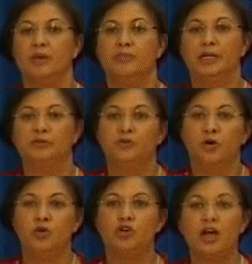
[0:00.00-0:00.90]
But
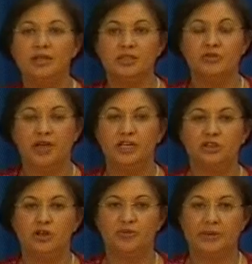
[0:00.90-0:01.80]
for
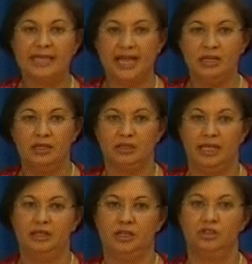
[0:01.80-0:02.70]
conservation of mechanical
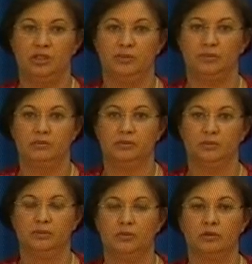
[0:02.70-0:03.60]
energy,
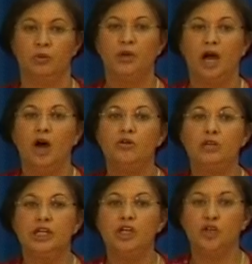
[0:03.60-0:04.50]
we
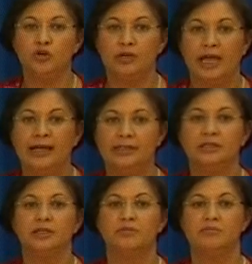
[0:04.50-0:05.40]
only look at
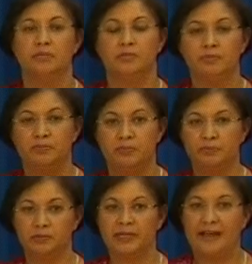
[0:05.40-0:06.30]

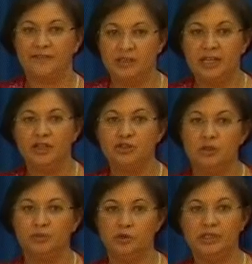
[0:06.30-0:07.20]
gravitational
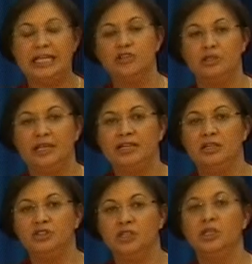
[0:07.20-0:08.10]
potential
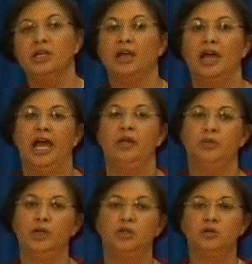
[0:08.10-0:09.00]
energy and
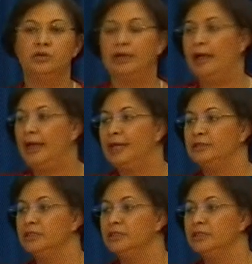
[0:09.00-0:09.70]
we look at